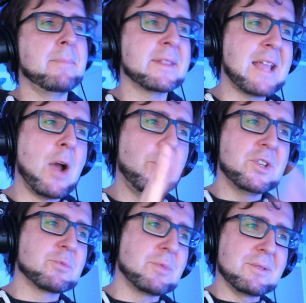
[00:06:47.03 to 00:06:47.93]
But now we
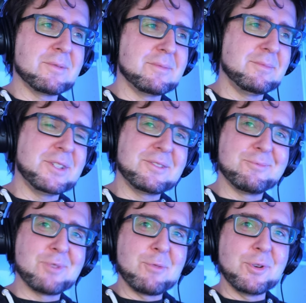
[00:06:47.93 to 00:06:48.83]
just want to, we
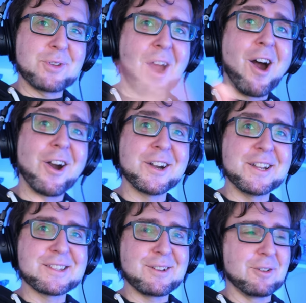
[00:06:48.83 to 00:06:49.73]
really want to
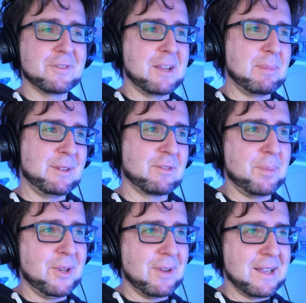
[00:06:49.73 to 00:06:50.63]
harness all of the abilities of
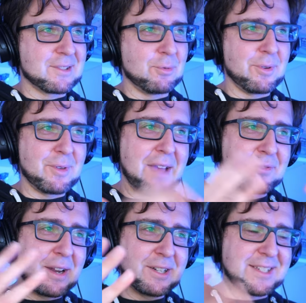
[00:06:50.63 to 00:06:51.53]
PICO-8. So we have
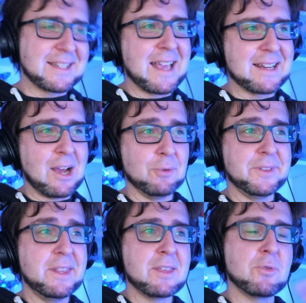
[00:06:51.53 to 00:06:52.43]
to understand
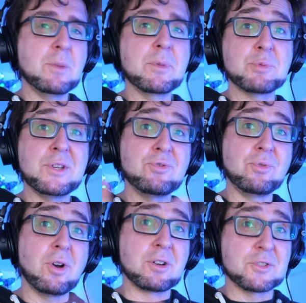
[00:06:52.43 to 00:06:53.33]
how dithering between two
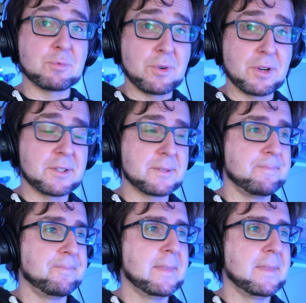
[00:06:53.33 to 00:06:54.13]
colors works.